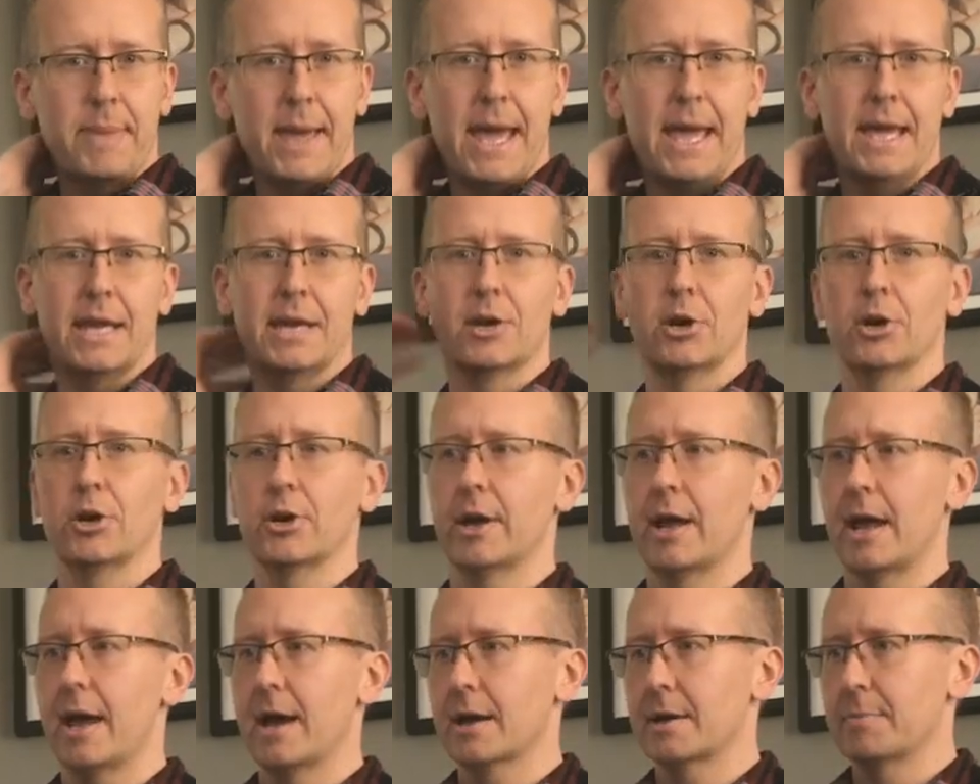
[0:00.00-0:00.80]
pain in our
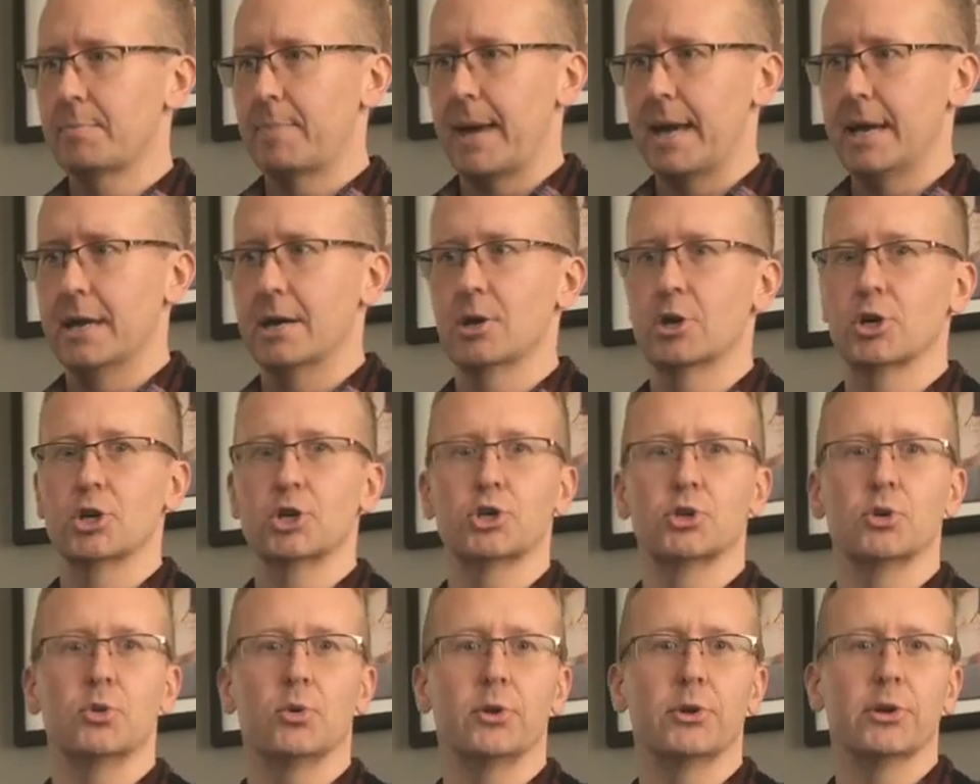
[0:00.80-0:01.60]
neck, pain in our
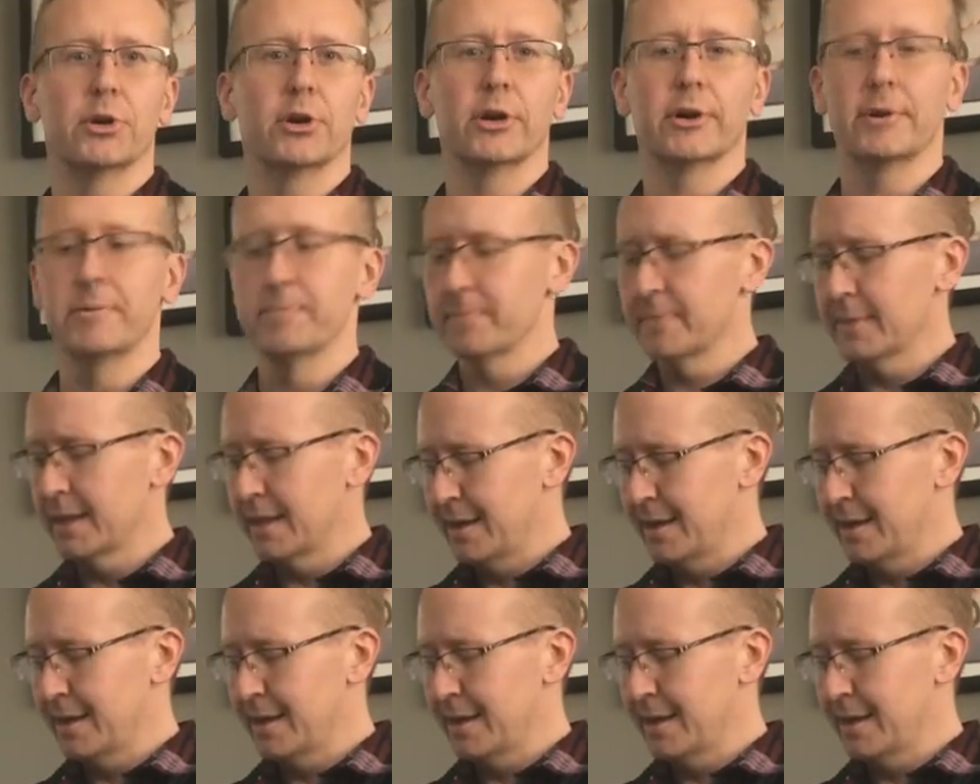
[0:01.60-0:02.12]
shoulder,